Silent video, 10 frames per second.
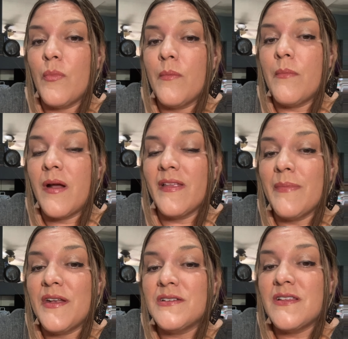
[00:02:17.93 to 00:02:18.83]
Marlene
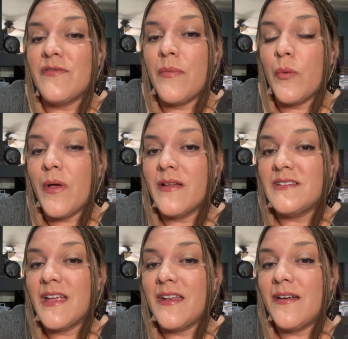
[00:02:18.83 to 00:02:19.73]
Peterson from The
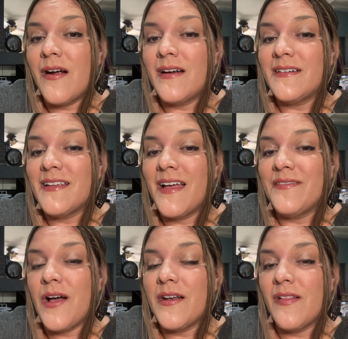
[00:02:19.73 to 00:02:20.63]
Well-Educated Heart. I've
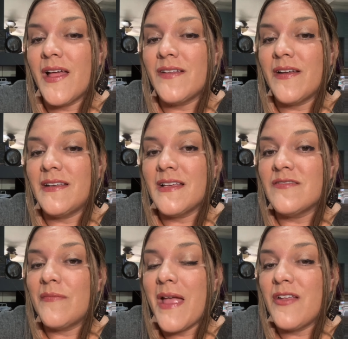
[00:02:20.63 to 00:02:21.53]
gotten a lot of ideas
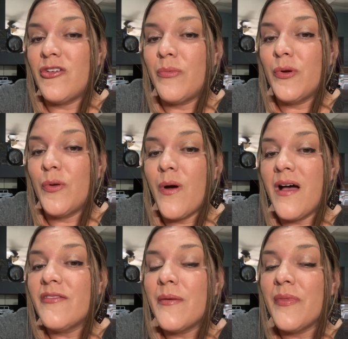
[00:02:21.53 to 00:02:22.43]
from Andrew
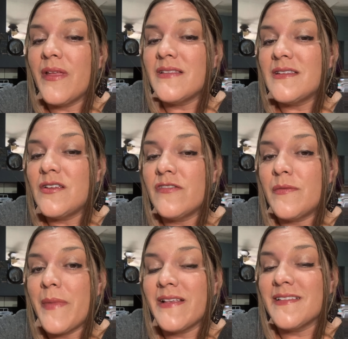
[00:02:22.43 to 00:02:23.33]
Prudois from the Institute
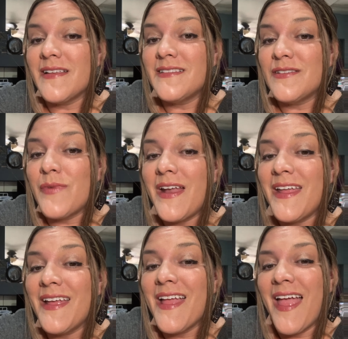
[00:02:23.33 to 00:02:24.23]
for Excellence in
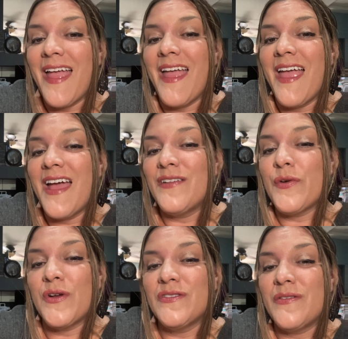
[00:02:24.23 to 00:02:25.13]
Writing, and of
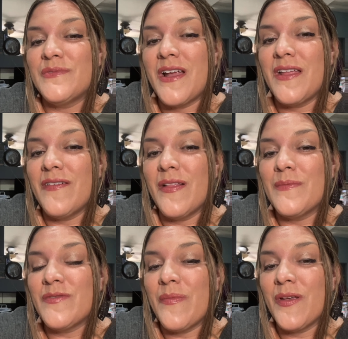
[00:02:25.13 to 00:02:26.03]
course from Jenny
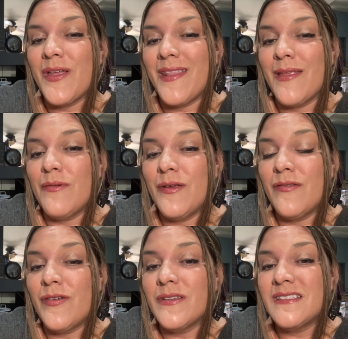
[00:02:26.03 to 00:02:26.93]
Phillips from The Good and the
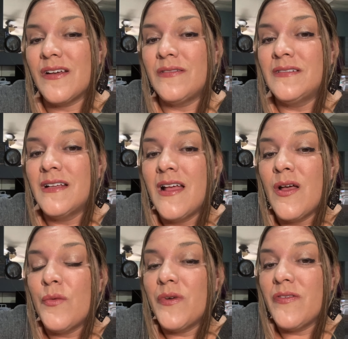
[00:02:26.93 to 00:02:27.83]
Beautiful. So
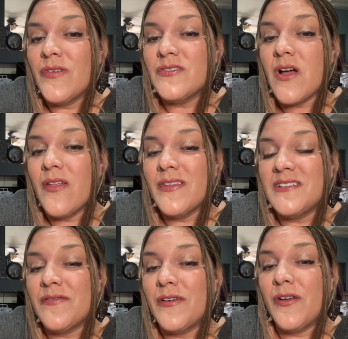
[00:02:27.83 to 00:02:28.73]
we've used all these
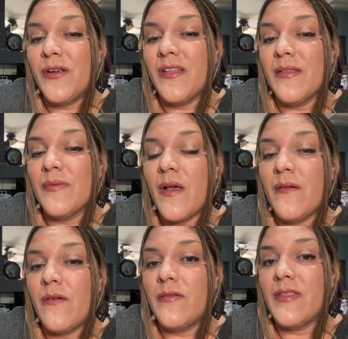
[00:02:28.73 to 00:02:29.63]
different curriculums
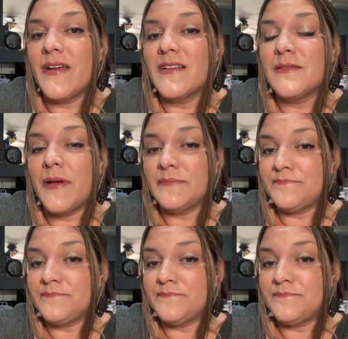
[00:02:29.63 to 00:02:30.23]
over the years, but